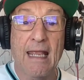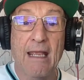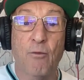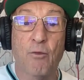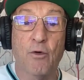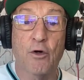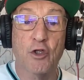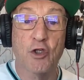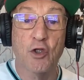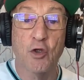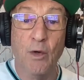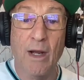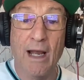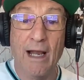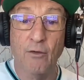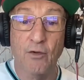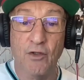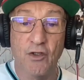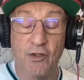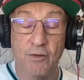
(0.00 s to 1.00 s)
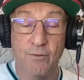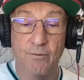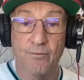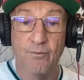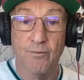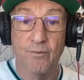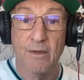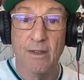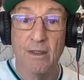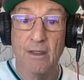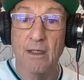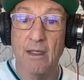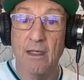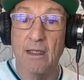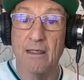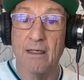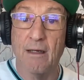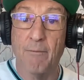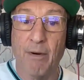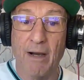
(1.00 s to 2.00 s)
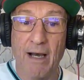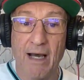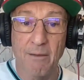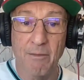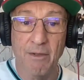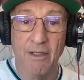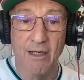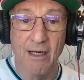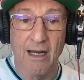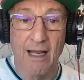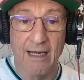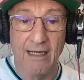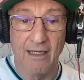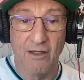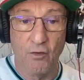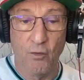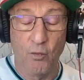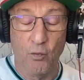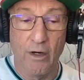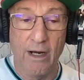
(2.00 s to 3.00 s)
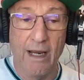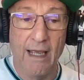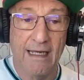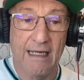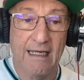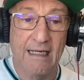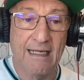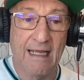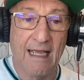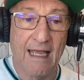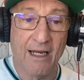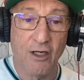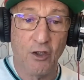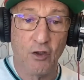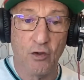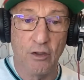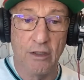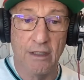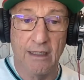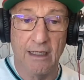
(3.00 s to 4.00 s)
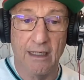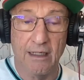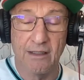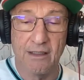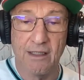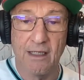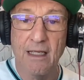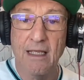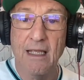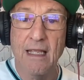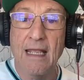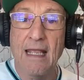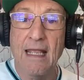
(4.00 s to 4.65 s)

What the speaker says: It were 2 outs in the bottom of the ninth. We're heading to extra innings.